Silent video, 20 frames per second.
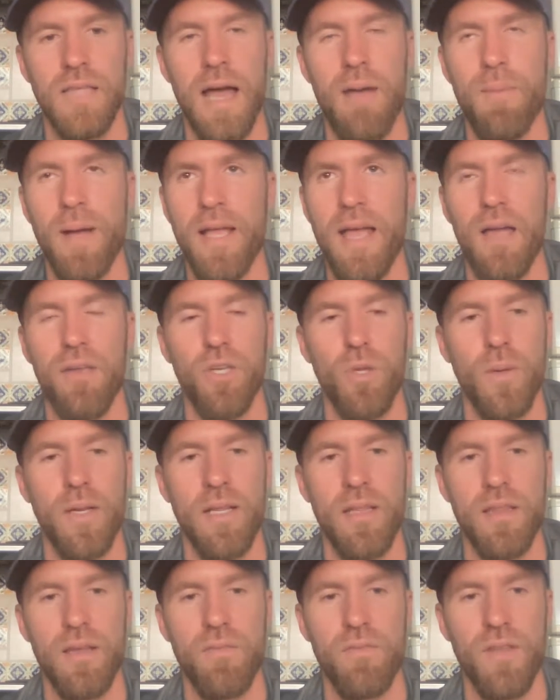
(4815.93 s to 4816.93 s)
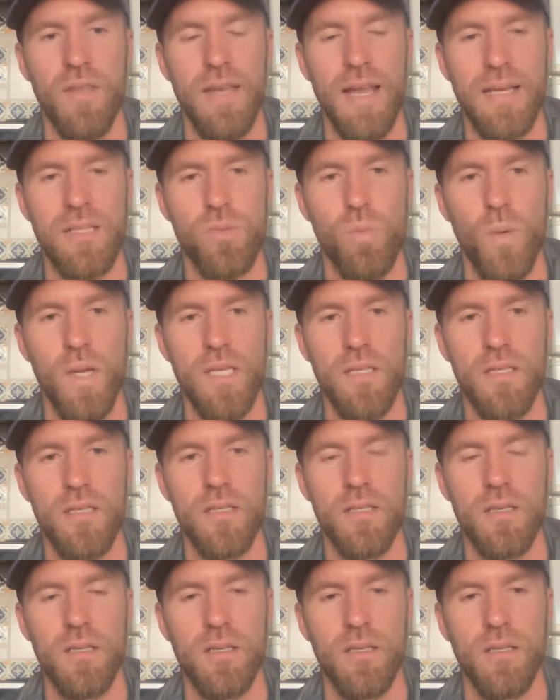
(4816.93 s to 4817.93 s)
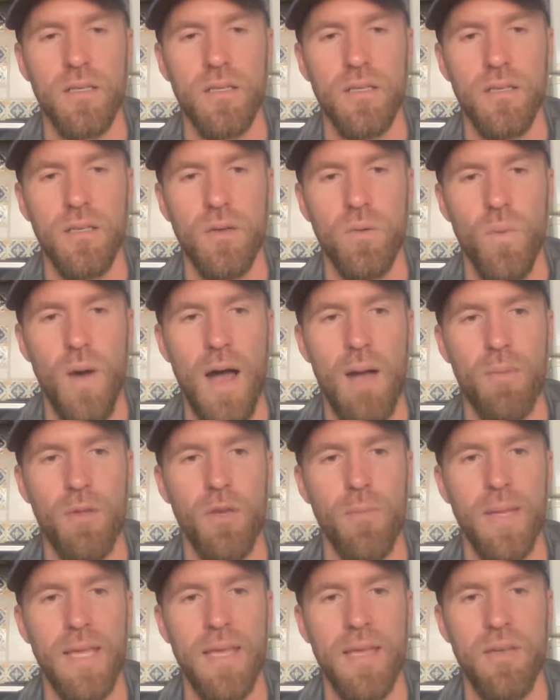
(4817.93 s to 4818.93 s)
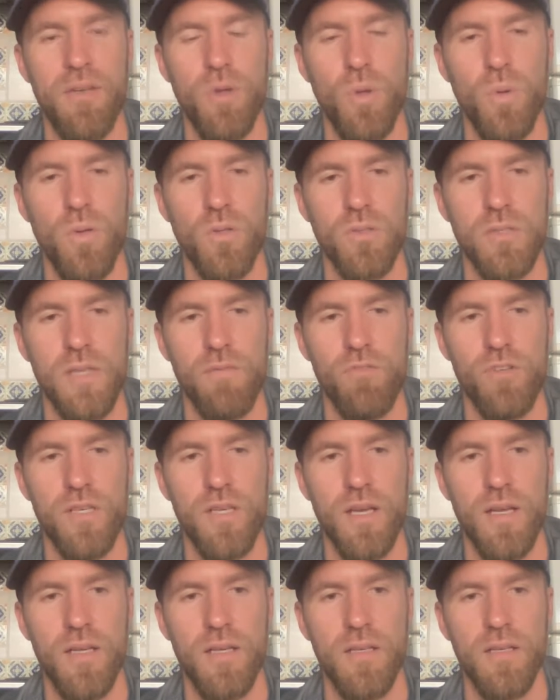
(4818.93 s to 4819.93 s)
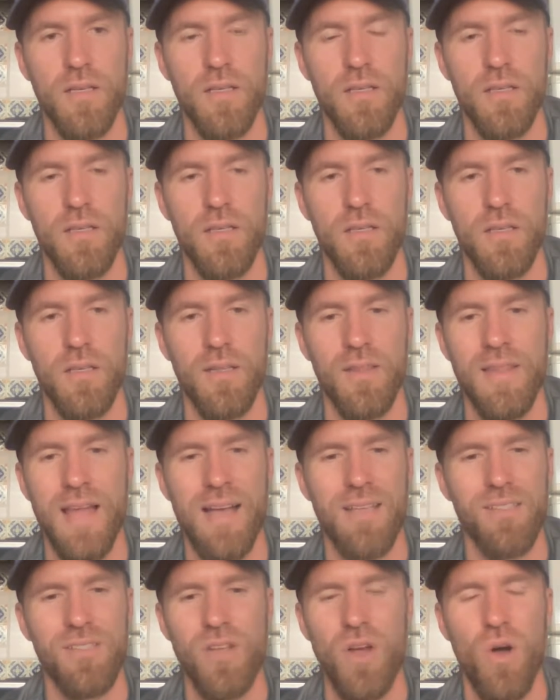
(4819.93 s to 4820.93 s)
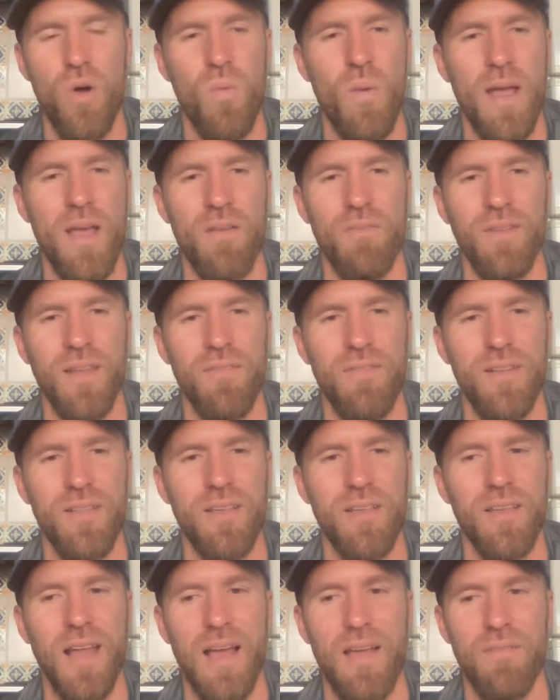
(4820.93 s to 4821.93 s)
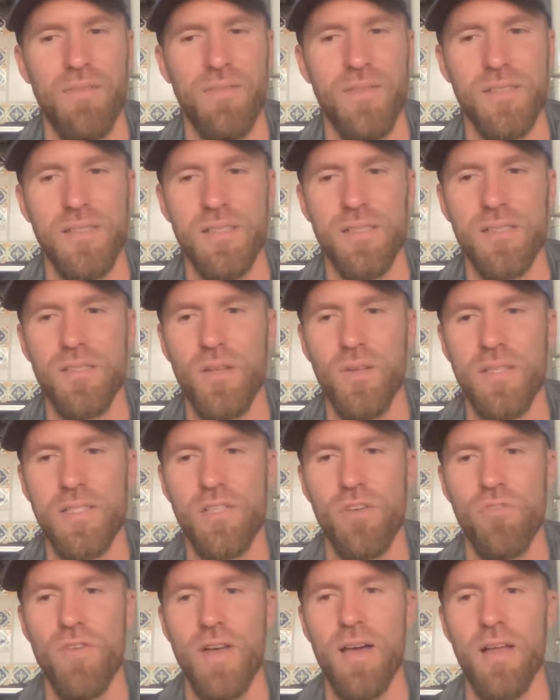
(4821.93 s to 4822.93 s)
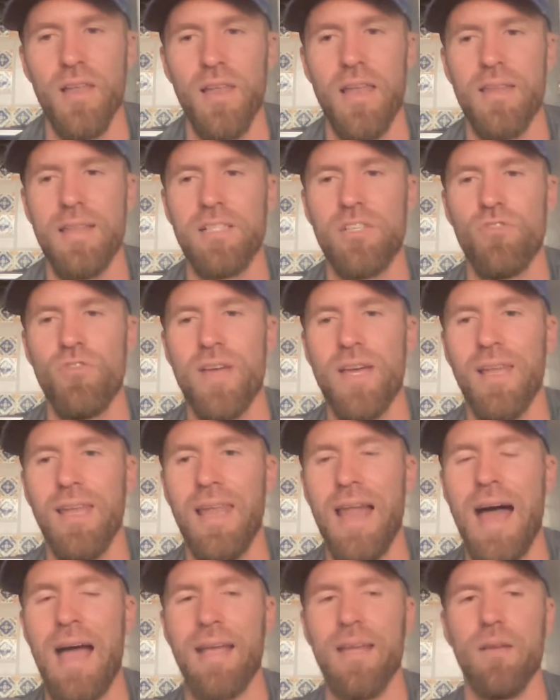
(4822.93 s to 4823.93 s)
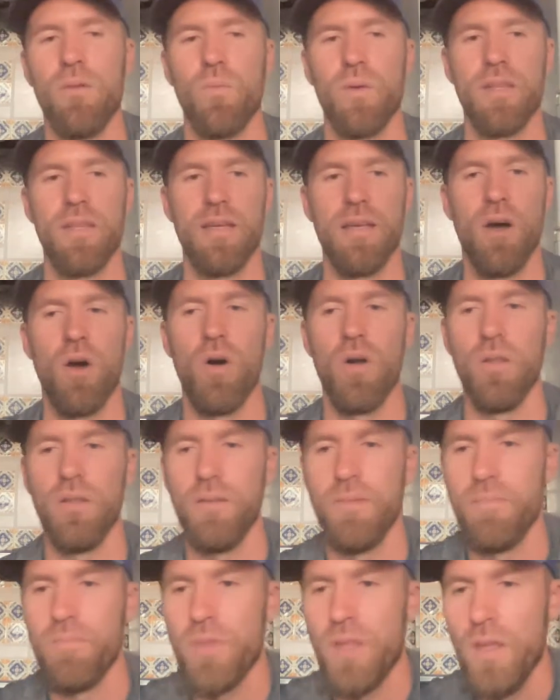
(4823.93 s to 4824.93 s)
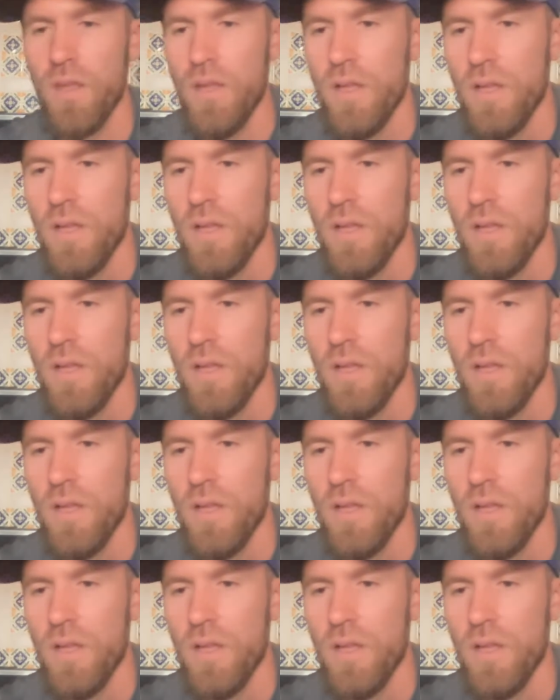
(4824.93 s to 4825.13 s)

damn, I can't do anything for the next week. Well, I'm going to be eating noodles every day. That's not a way of living your life, is it? So there's a real line with it all.